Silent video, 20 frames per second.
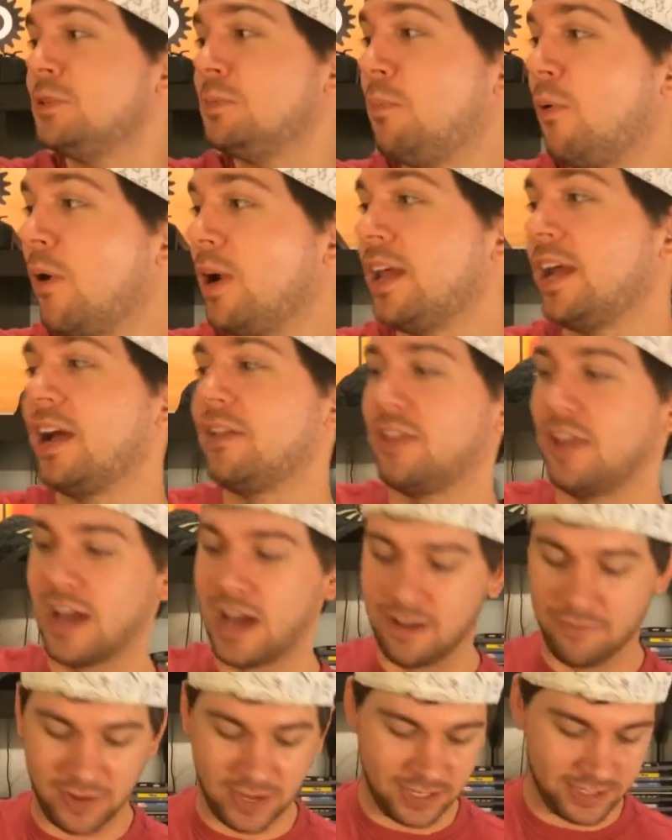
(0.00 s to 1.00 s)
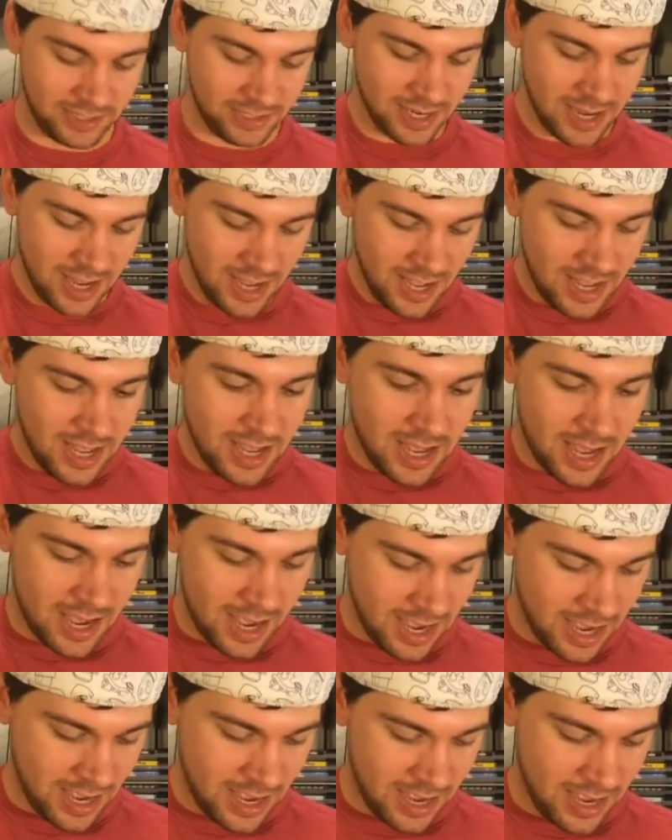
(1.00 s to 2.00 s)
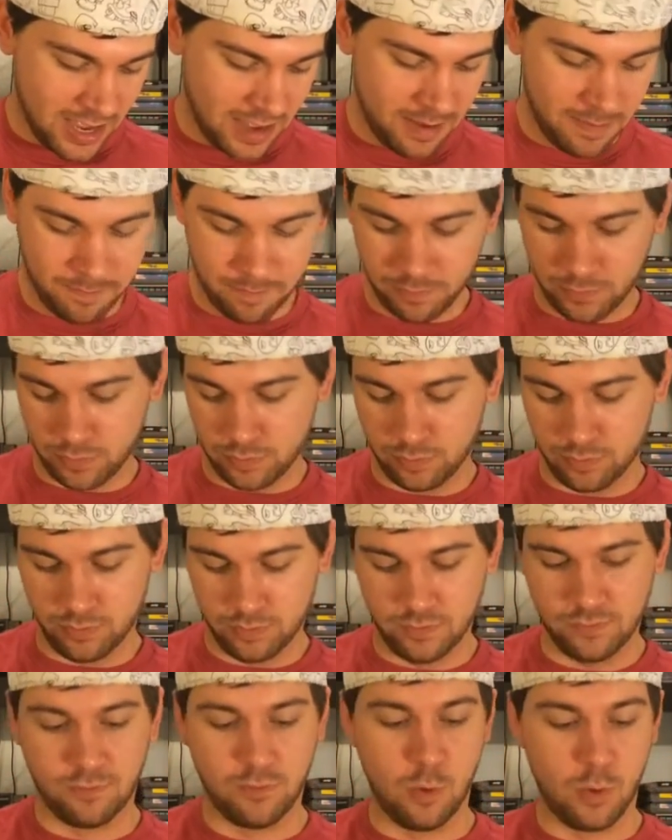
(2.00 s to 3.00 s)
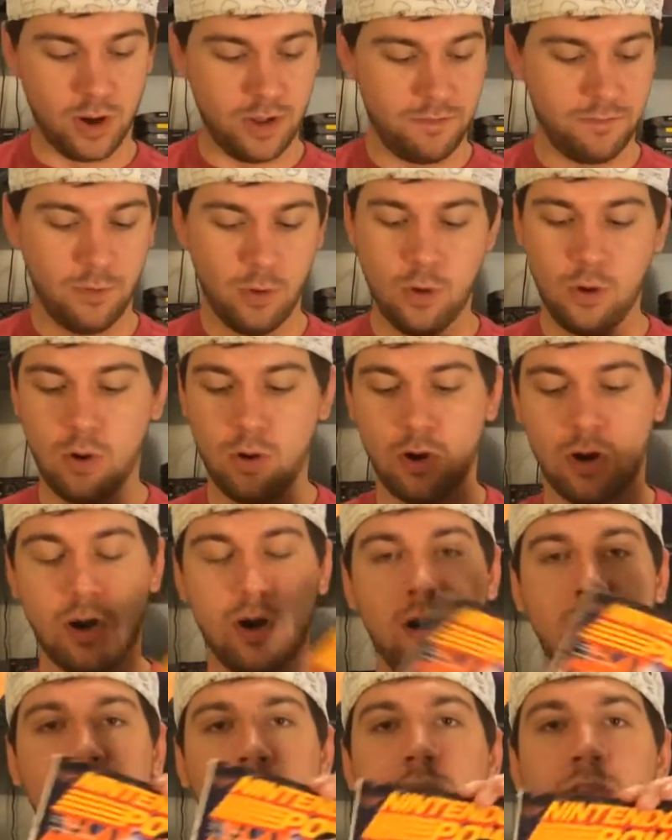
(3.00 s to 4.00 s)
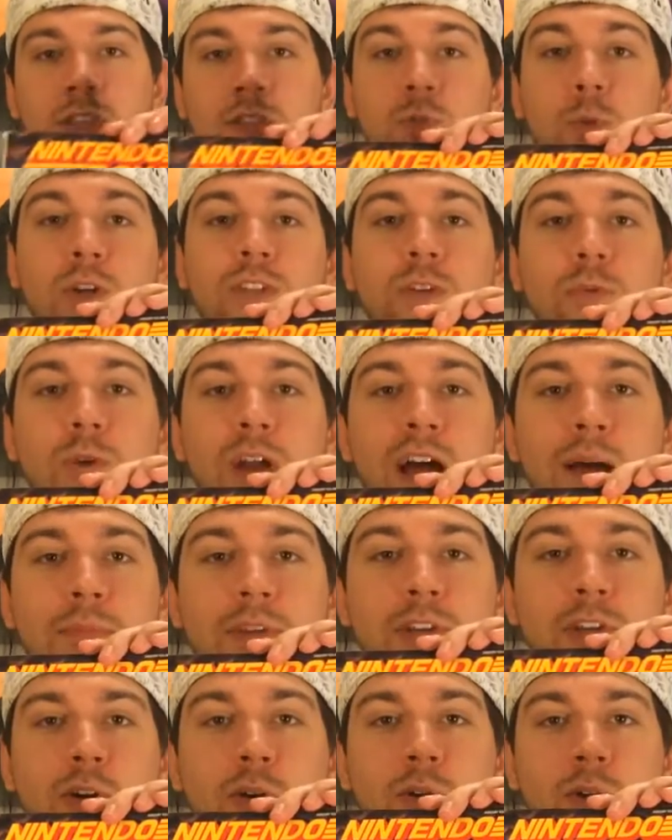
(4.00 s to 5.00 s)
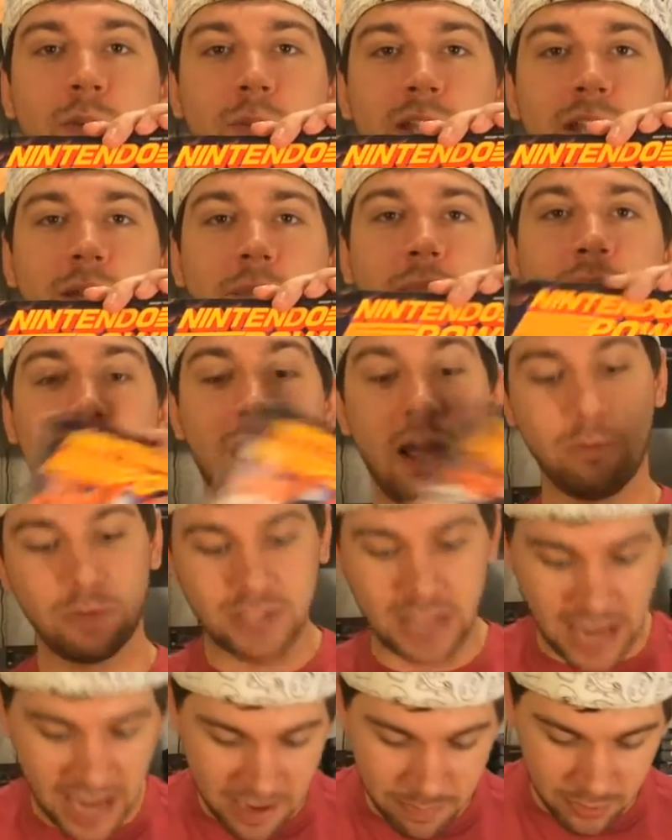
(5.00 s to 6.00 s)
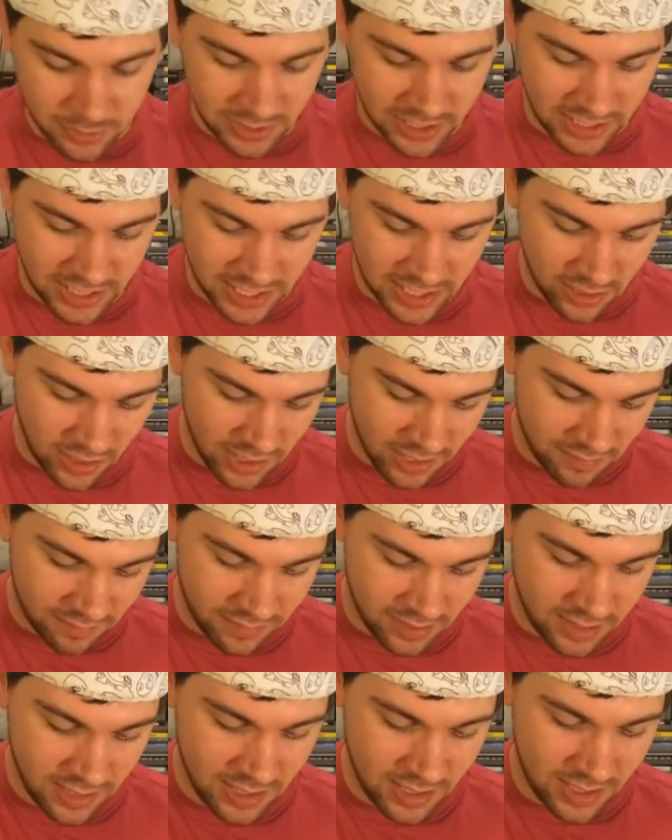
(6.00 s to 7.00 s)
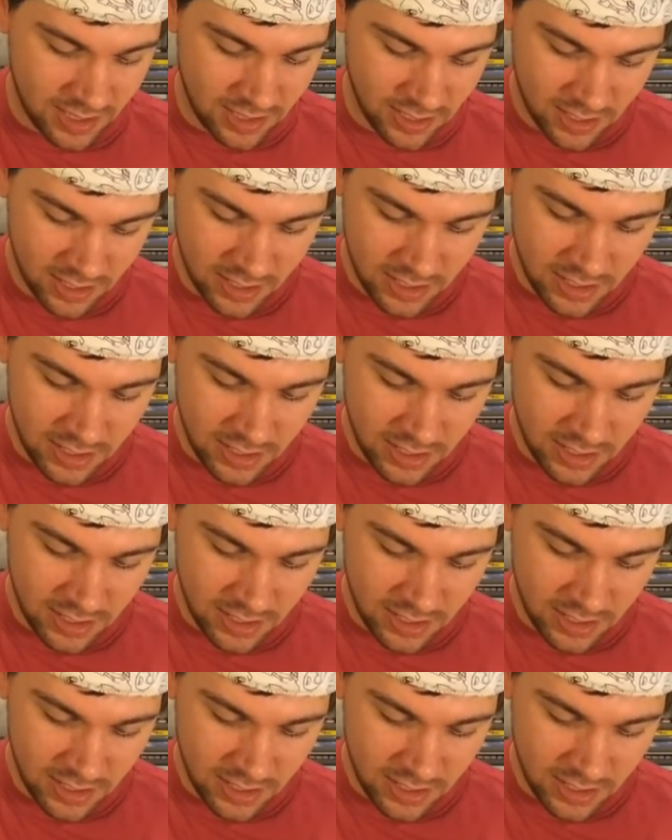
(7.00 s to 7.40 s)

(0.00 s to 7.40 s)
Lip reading: just pointing out the obvious. 44. This was a Robbie Coleman, but I was able to get off the